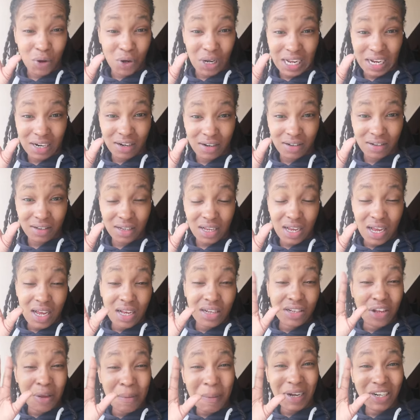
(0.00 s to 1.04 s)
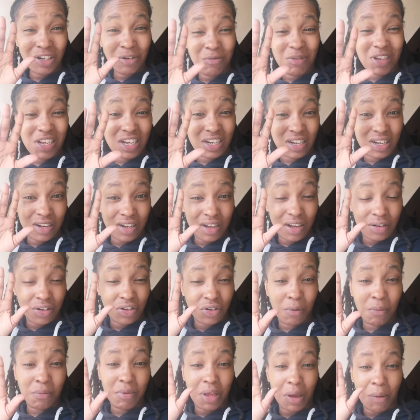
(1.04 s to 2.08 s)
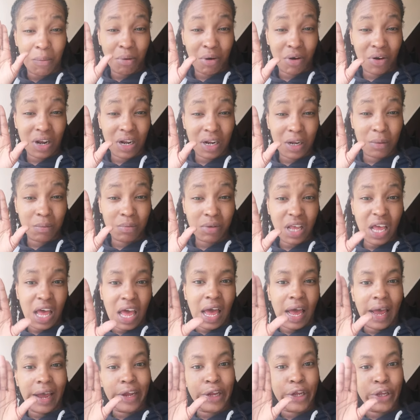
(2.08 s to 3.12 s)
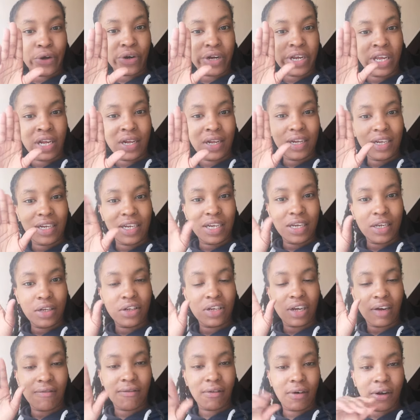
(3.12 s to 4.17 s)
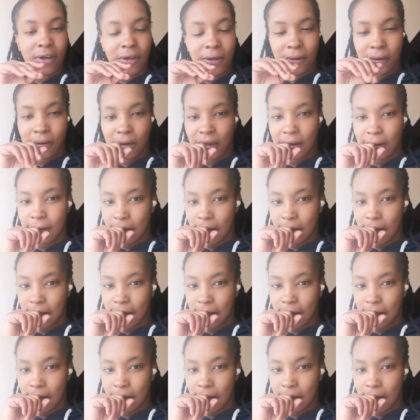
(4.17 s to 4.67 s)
of them don't like us. So imagine being in a zombie apocalypse and you're killing each other.